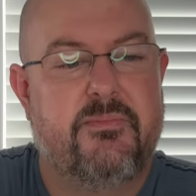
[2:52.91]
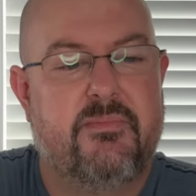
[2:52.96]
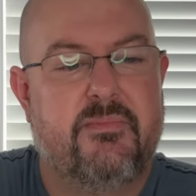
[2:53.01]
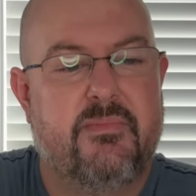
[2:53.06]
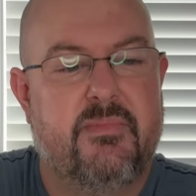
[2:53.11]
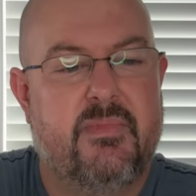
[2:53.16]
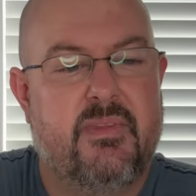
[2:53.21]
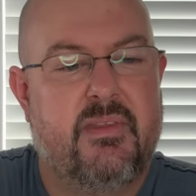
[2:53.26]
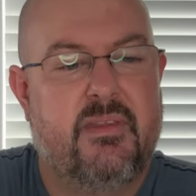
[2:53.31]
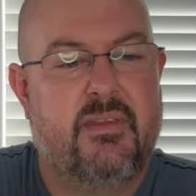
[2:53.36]

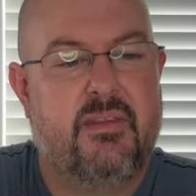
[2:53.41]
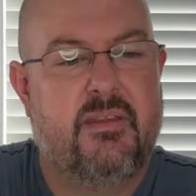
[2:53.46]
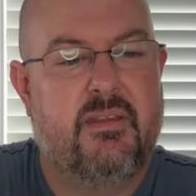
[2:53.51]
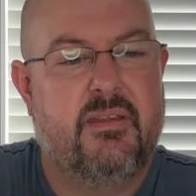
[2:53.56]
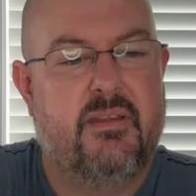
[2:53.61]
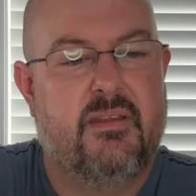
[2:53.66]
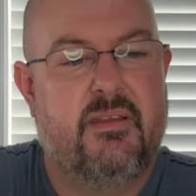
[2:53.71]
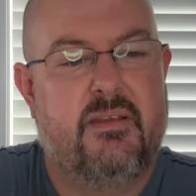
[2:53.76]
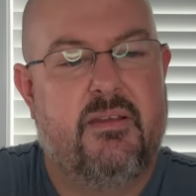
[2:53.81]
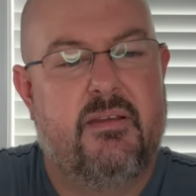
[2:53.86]

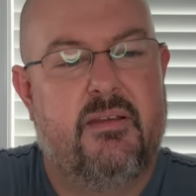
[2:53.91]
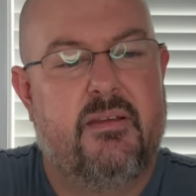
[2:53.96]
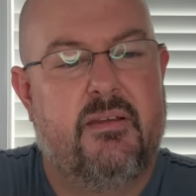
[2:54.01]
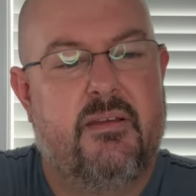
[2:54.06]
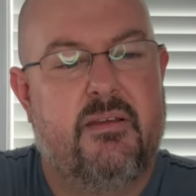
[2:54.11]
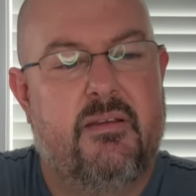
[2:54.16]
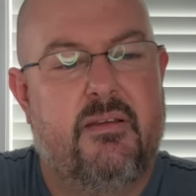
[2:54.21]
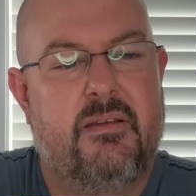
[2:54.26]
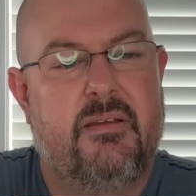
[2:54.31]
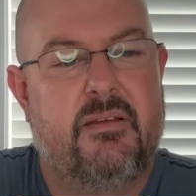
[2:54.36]

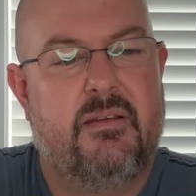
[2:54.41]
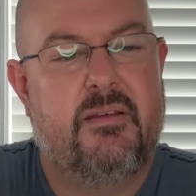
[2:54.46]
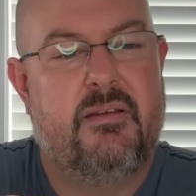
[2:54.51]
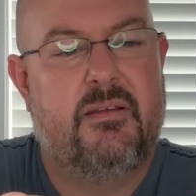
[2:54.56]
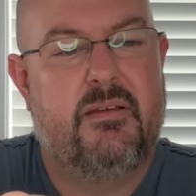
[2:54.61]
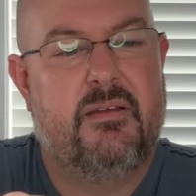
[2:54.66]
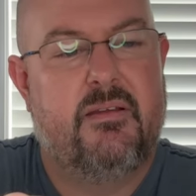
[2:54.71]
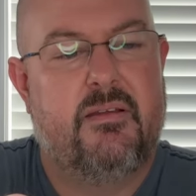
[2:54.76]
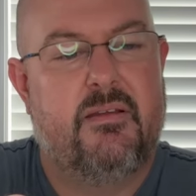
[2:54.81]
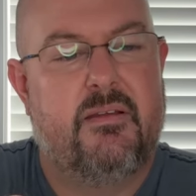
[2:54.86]

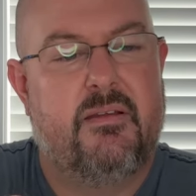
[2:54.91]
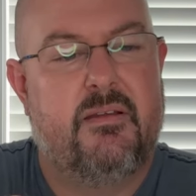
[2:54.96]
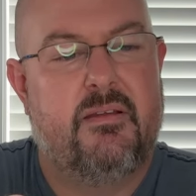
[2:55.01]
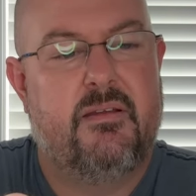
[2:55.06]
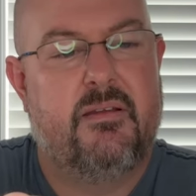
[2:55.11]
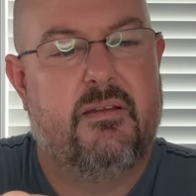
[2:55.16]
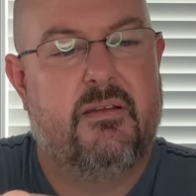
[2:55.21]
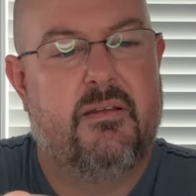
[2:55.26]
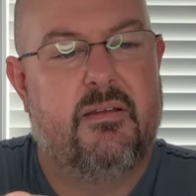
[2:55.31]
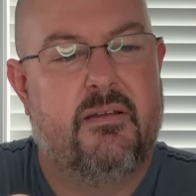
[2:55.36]

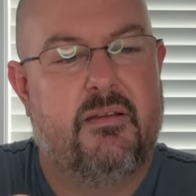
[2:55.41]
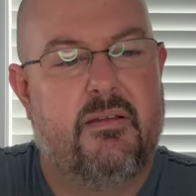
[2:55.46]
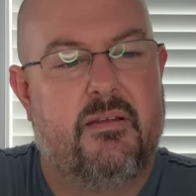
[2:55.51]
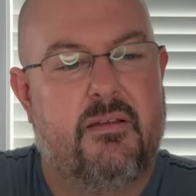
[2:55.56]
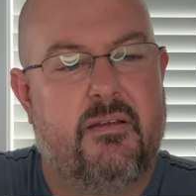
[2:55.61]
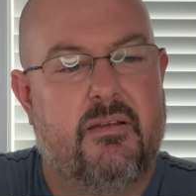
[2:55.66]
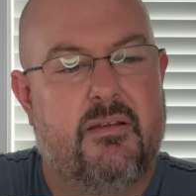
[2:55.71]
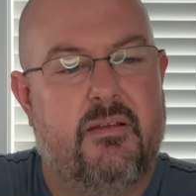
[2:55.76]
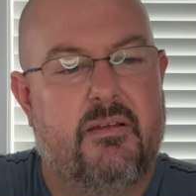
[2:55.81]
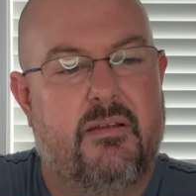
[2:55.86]

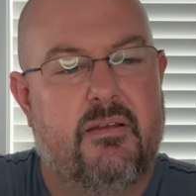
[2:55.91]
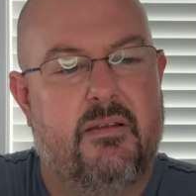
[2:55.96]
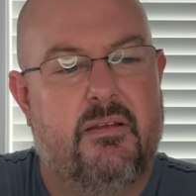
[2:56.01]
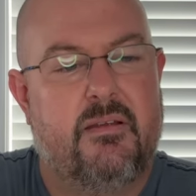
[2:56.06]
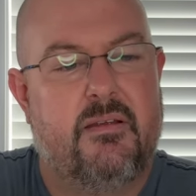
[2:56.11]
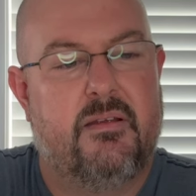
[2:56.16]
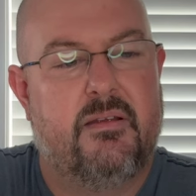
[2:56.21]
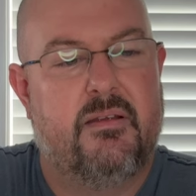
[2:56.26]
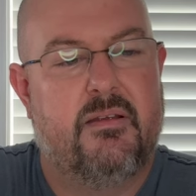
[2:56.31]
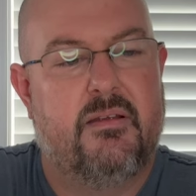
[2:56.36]

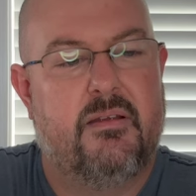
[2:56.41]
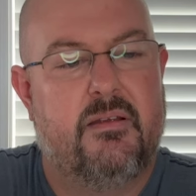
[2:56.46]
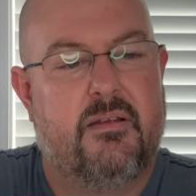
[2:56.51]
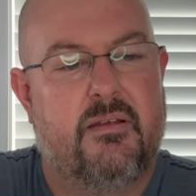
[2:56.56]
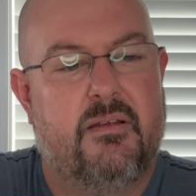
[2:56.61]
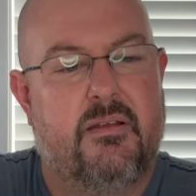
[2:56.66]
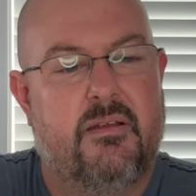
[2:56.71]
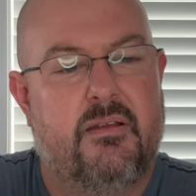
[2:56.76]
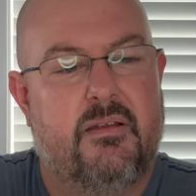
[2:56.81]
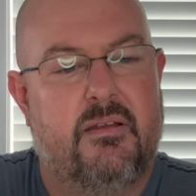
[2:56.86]

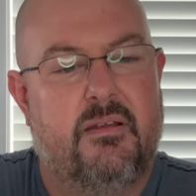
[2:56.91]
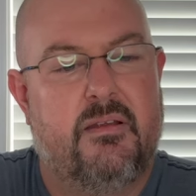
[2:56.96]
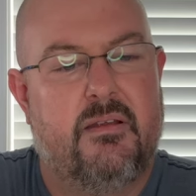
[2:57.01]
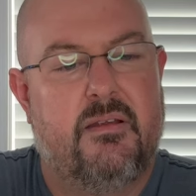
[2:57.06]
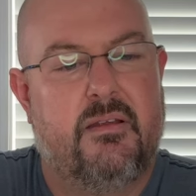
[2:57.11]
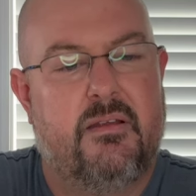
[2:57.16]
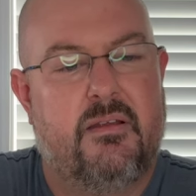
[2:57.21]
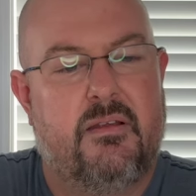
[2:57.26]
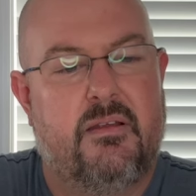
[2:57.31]
[no speech]